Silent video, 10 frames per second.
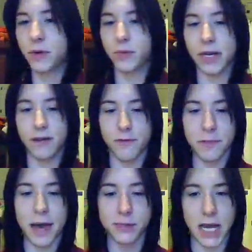going to read
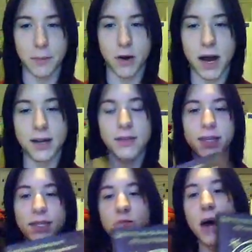from the Heptameron, and
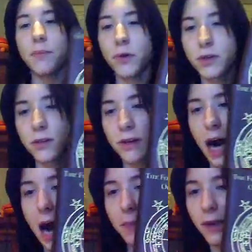this is my personal
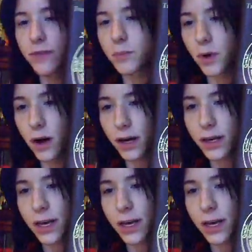copy of the book.